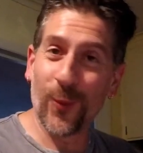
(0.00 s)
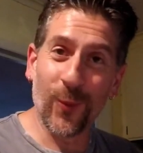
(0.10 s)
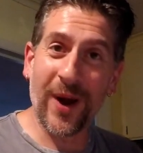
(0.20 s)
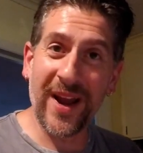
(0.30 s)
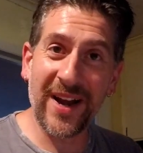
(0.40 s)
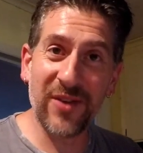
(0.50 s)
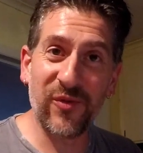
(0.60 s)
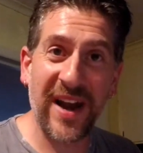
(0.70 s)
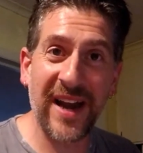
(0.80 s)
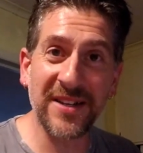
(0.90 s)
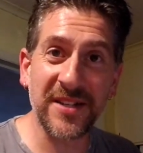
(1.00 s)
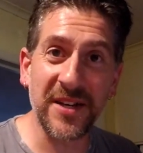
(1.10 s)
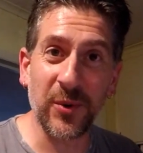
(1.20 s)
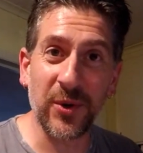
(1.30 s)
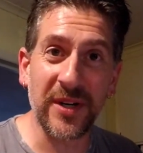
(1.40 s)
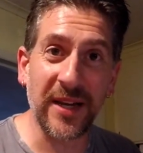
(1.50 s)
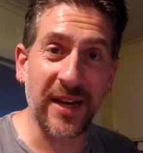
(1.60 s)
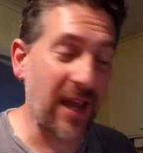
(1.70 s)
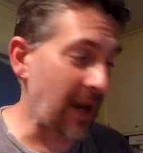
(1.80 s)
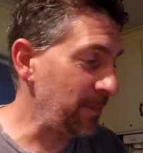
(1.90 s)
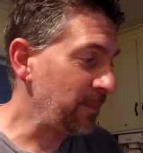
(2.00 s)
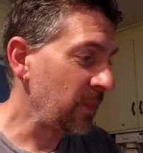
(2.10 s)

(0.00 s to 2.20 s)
way in advance in order to get it.